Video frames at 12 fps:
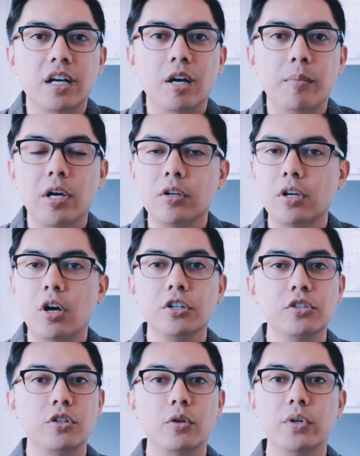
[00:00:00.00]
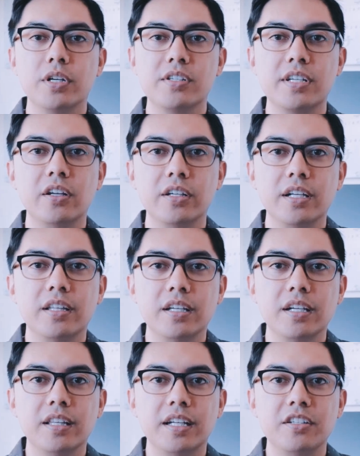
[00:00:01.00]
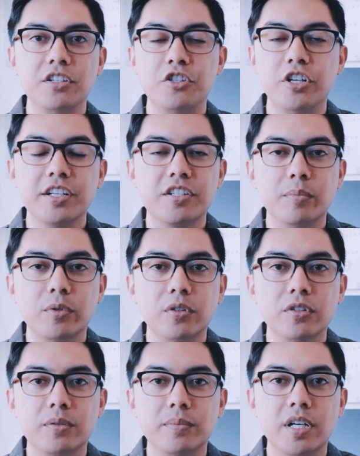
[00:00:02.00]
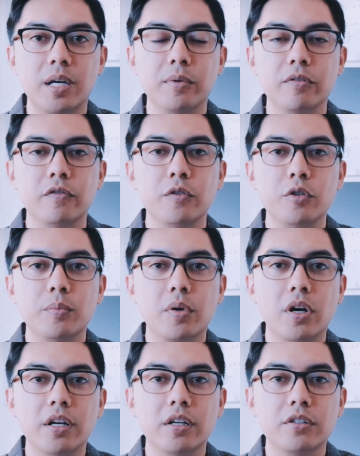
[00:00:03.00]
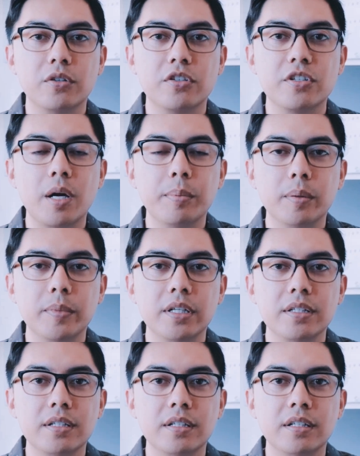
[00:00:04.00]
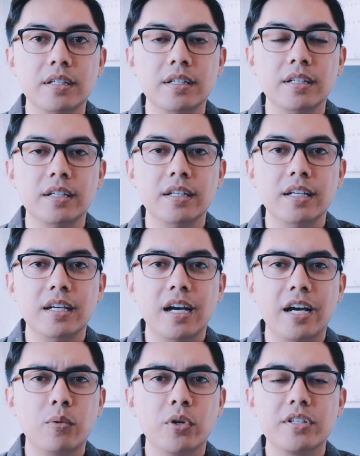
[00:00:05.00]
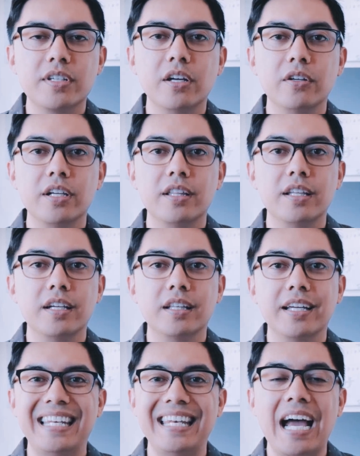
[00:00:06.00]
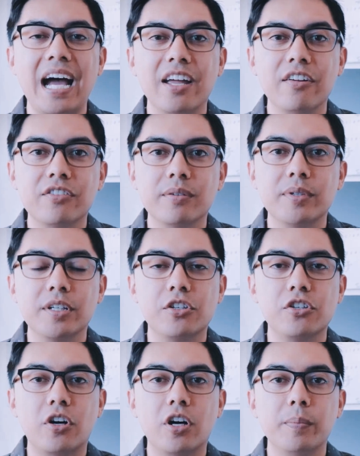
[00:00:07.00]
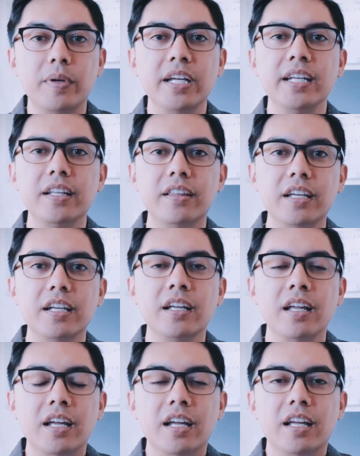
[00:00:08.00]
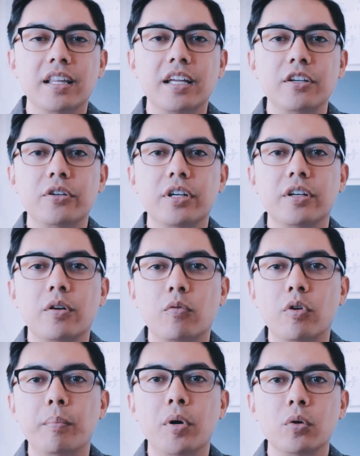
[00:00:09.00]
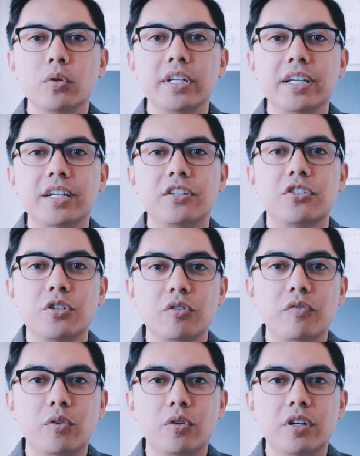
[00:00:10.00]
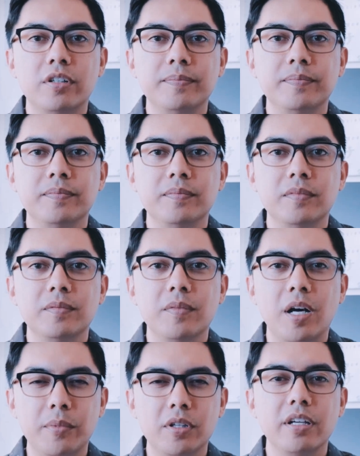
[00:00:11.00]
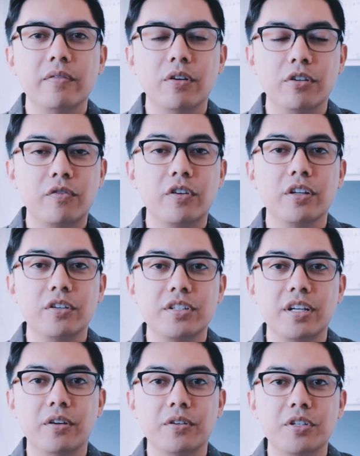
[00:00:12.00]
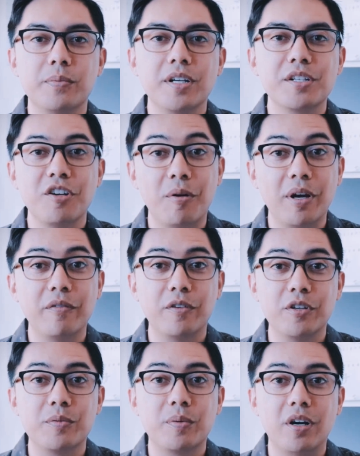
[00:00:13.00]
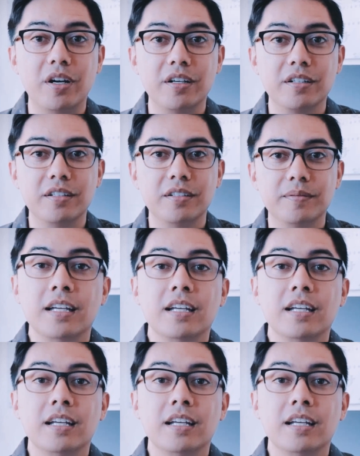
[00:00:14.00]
I also don't want to sell anything that's ingestible, some type of food product or supplement. I don't want to sell anything like knives, something sharp, anything that you can remotely get sued for. I'm going to leave those for other sellers, especially on my first product.